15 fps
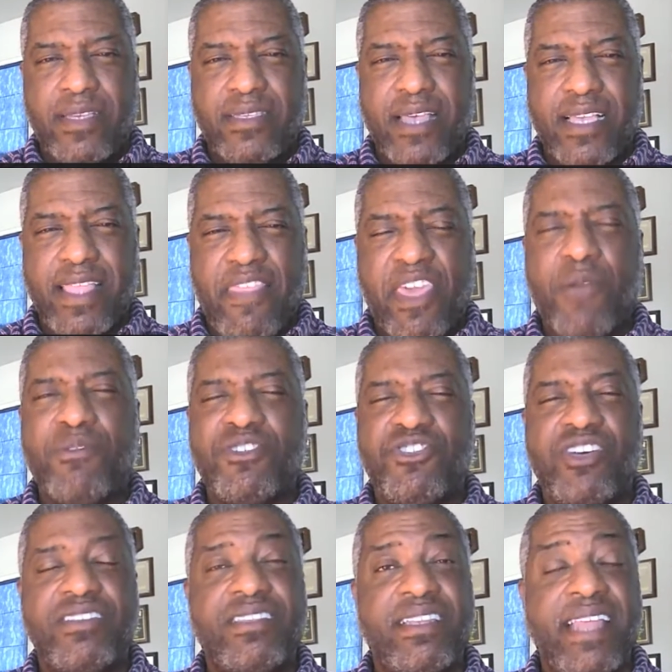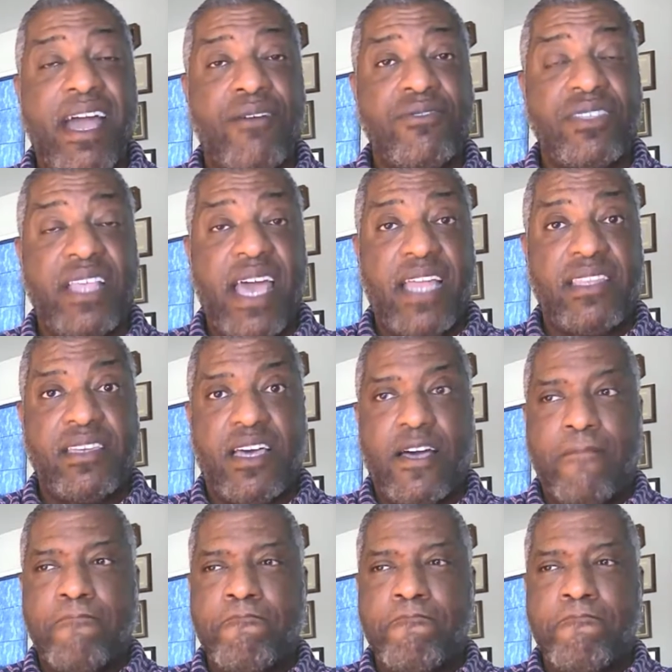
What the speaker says: think it was just announced that